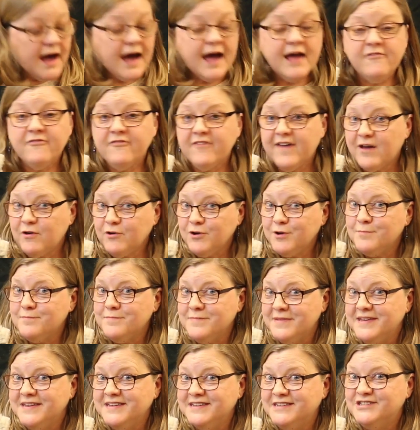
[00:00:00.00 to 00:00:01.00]
I found a
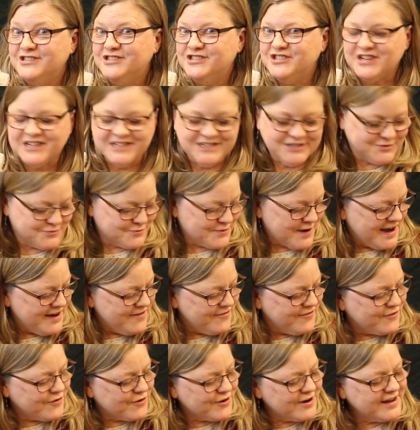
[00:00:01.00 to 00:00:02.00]
mitten just
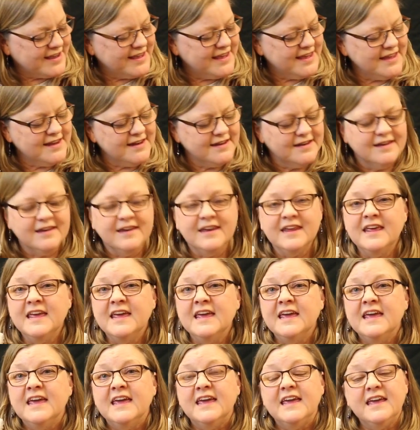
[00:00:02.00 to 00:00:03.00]
right for a kitten
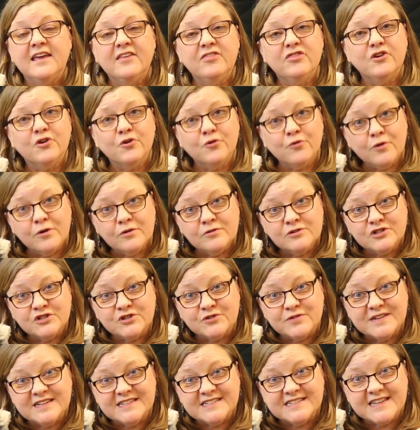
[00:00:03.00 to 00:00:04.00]
in the
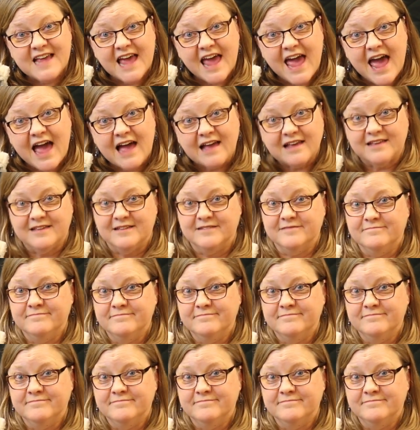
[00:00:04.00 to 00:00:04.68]
grocery sack.